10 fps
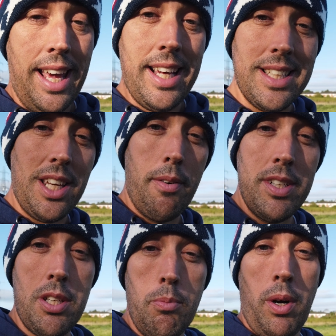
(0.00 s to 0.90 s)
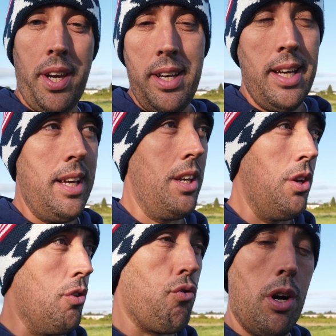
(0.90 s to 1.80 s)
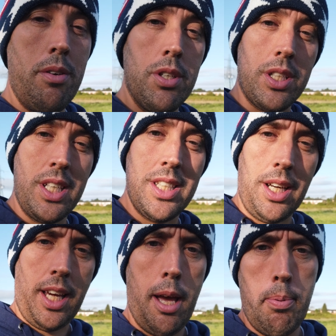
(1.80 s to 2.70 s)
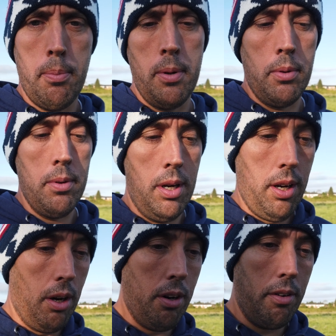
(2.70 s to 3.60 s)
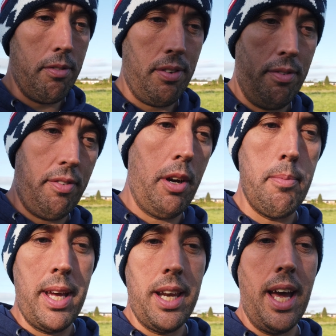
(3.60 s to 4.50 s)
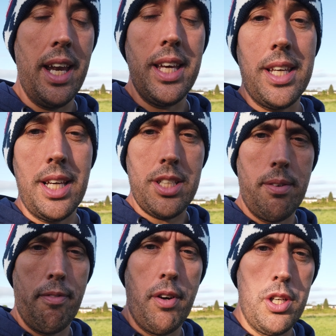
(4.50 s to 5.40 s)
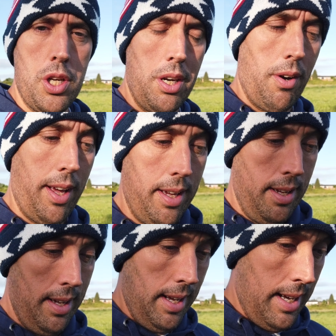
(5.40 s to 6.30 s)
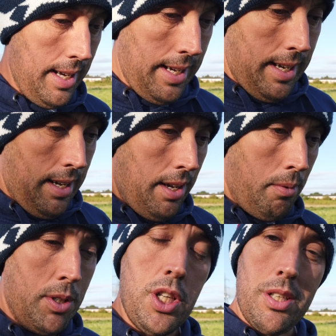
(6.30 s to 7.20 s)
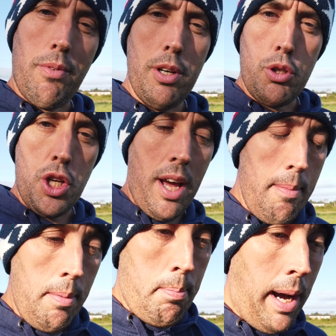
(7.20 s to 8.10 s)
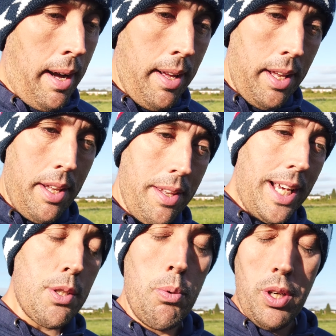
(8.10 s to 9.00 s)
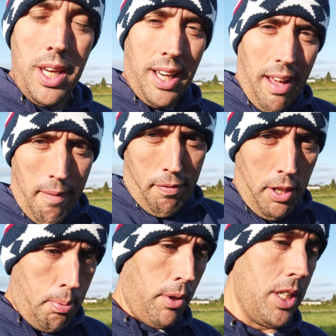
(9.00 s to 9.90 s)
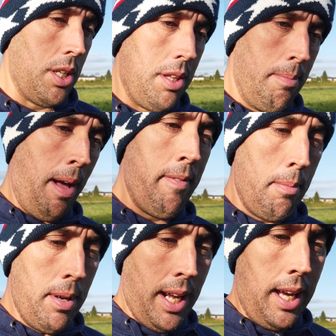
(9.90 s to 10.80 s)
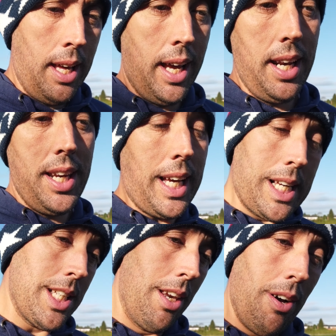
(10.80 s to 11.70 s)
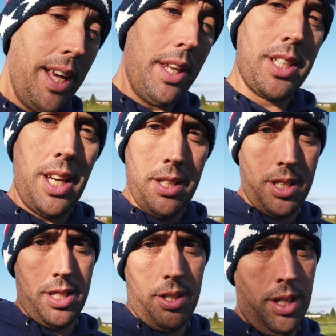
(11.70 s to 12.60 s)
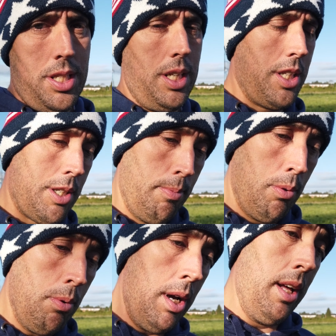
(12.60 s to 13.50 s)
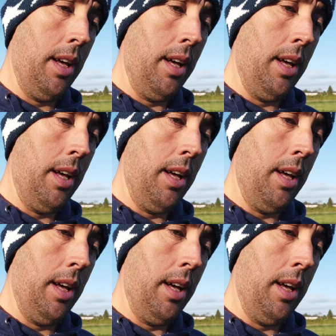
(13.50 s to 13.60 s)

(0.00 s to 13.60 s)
is there isn't one. Your drone just isn't capable of filming any decent footage at night, which is a real shame, but that's what you get for the price of the Mavic Mini. It needs light, the sensor size is small,